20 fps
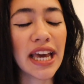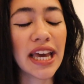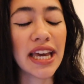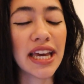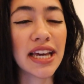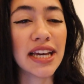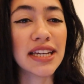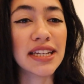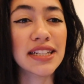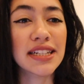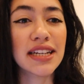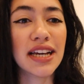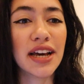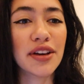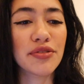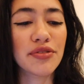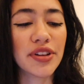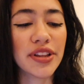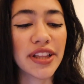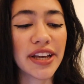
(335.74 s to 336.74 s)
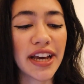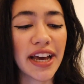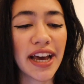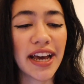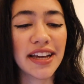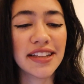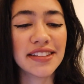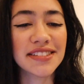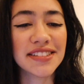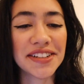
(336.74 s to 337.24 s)
And I felt like I
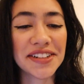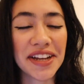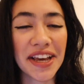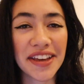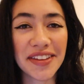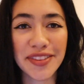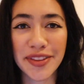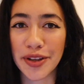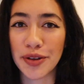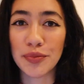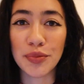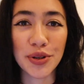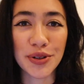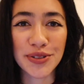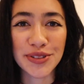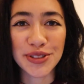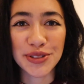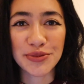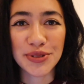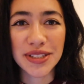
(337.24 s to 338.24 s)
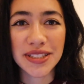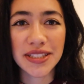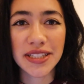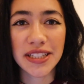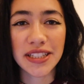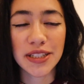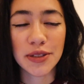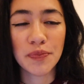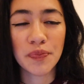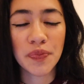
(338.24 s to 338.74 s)
hadn't done anything bold or
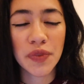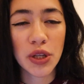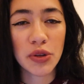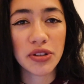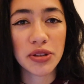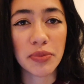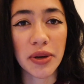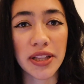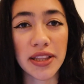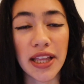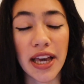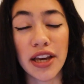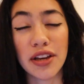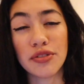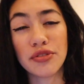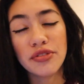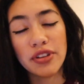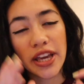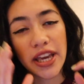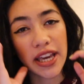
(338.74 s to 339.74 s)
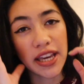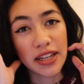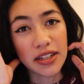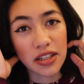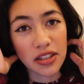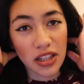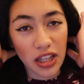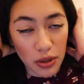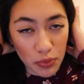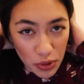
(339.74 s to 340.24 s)
risky with my life, and
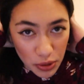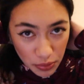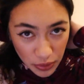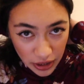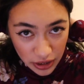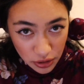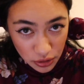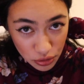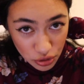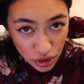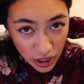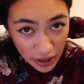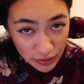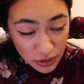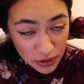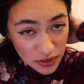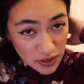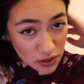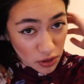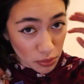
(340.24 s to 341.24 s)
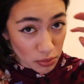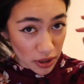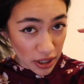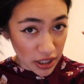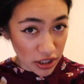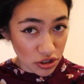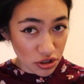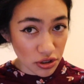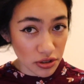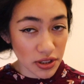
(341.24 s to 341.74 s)
a lot of people I knew traveled so
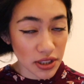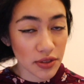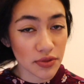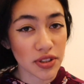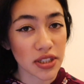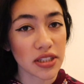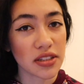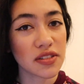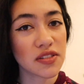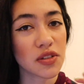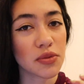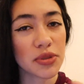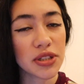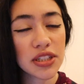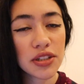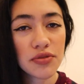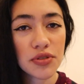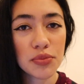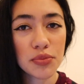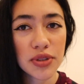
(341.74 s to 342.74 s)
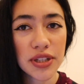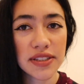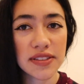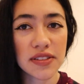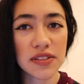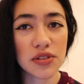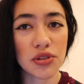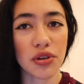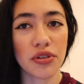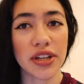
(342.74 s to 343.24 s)
much or lived in so many different
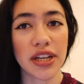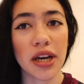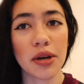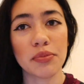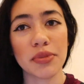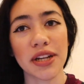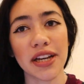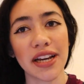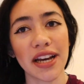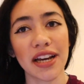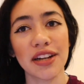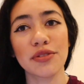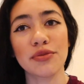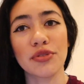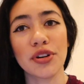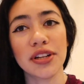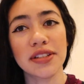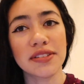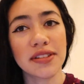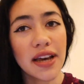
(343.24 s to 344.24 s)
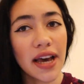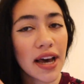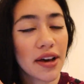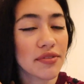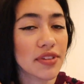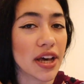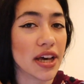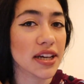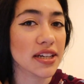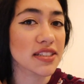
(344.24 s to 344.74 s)
places growing up, and I kind of wanted to have
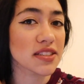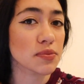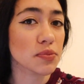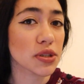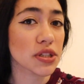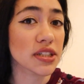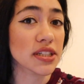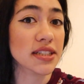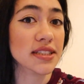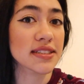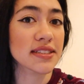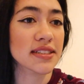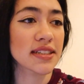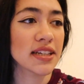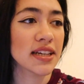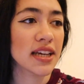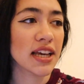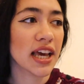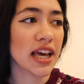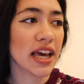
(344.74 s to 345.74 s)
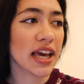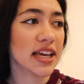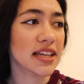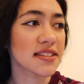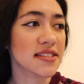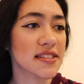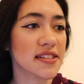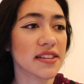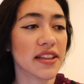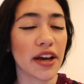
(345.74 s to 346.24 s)
that experience
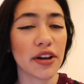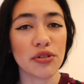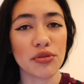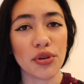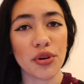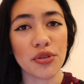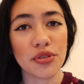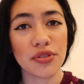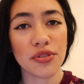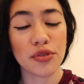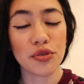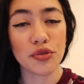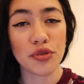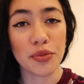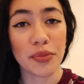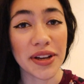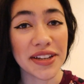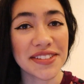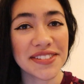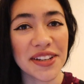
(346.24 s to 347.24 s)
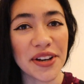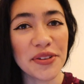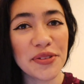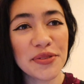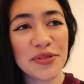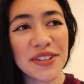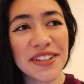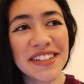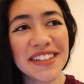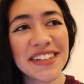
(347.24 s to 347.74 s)
and see that growth for
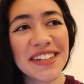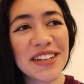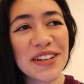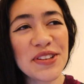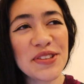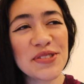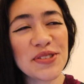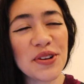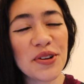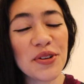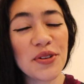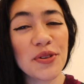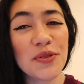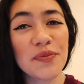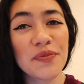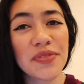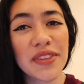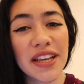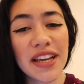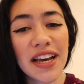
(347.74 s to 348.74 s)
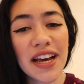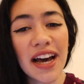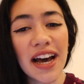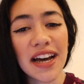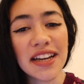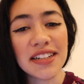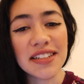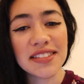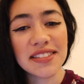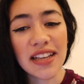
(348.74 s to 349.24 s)
myself. So
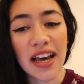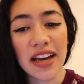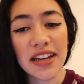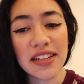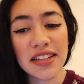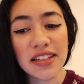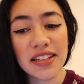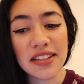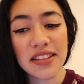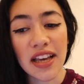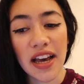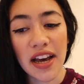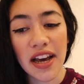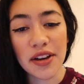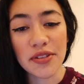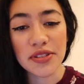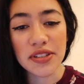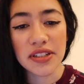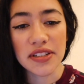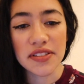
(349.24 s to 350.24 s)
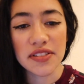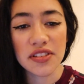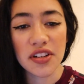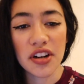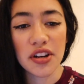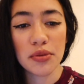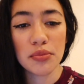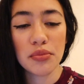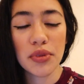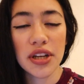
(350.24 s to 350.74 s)
I decided that I was going to
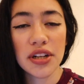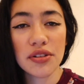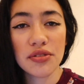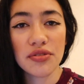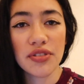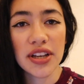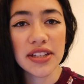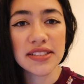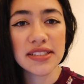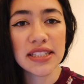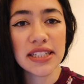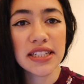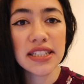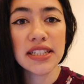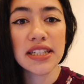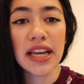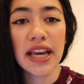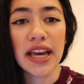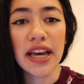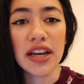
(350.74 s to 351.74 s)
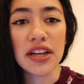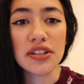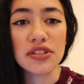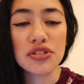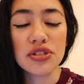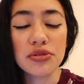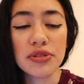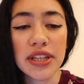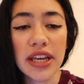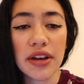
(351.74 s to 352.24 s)
start manifesting and
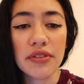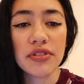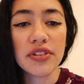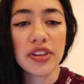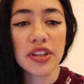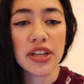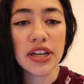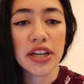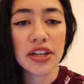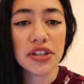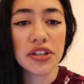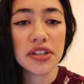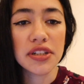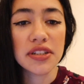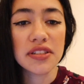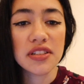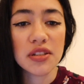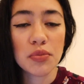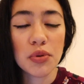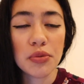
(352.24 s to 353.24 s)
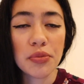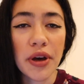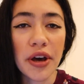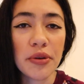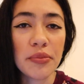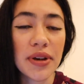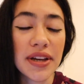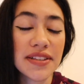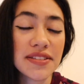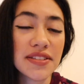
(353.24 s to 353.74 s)
doing everything I could to
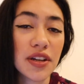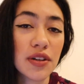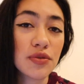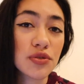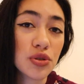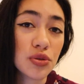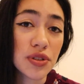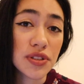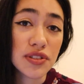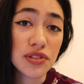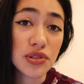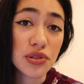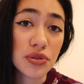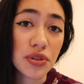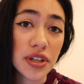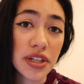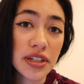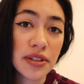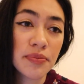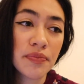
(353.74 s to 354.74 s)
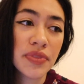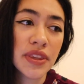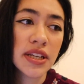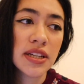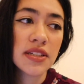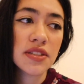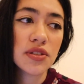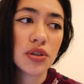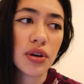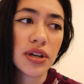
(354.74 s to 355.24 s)
propel myself towards New York.
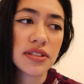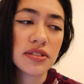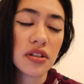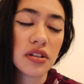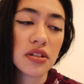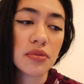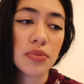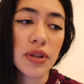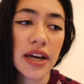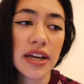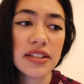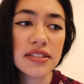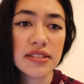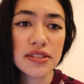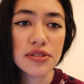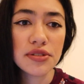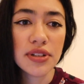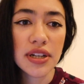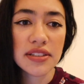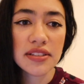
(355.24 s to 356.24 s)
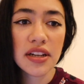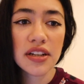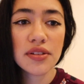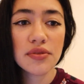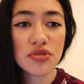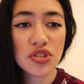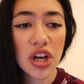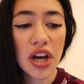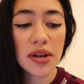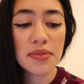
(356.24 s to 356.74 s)
So I started applying to a ton
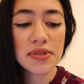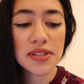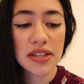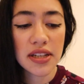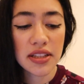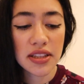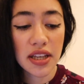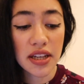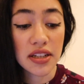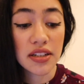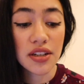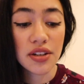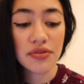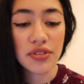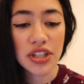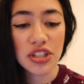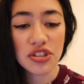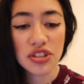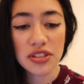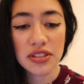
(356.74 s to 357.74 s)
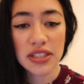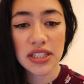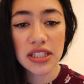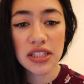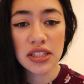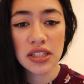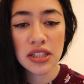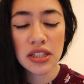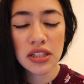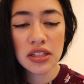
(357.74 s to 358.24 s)
of jobs, and then
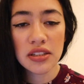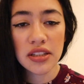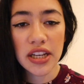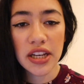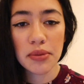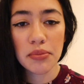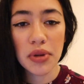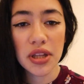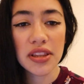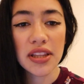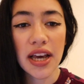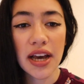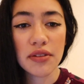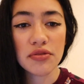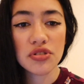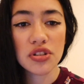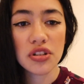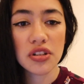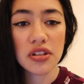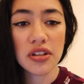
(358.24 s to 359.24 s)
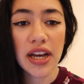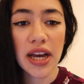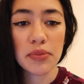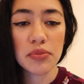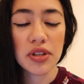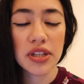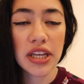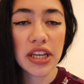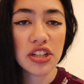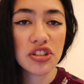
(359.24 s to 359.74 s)
eventually, like a month after
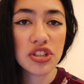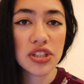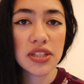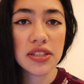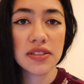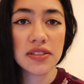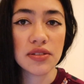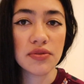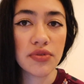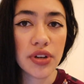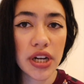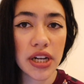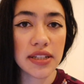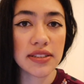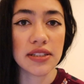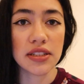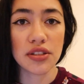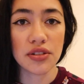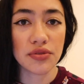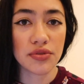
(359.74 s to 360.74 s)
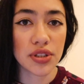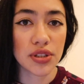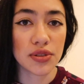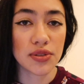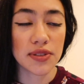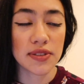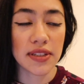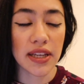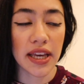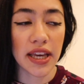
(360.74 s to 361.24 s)
applications and various
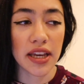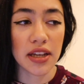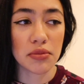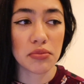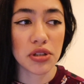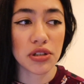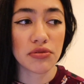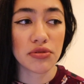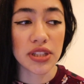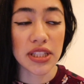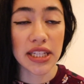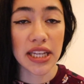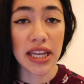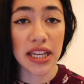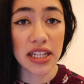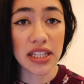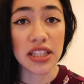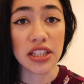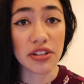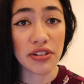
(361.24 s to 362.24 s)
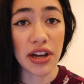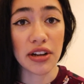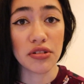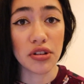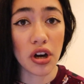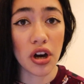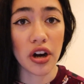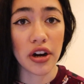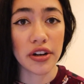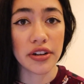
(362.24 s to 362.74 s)
interviews and me really hitting the ground
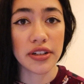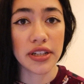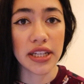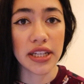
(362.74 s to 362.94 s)
hard